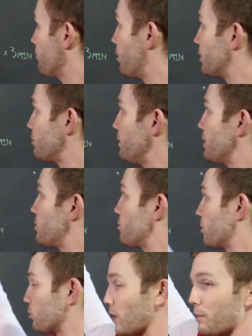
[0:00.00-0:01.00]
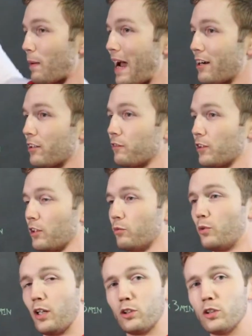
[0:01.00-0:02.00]
but to me this is a great pattern for
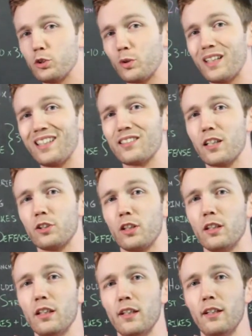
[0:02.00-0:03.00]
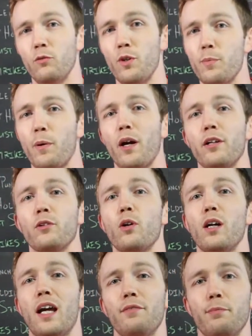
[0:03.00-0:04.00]
a good training session with a partner
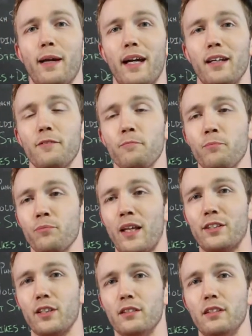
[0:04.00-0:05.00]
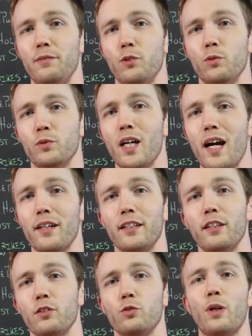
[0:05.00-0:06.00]
or a heavy bag that's going to leave you tired and
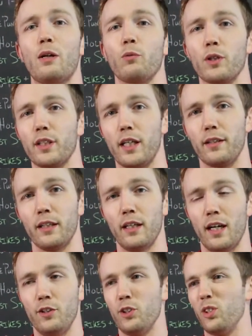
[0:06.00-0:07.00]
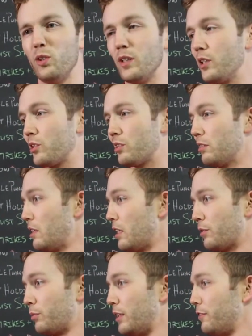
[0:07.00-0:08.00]
get great work in. And you can do this
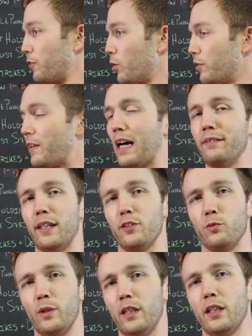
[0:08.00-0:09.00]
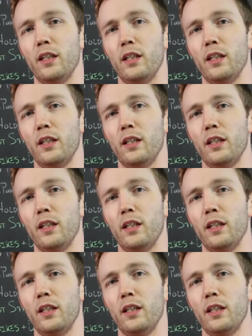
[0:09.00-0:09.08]
3, 4, 5 days a week,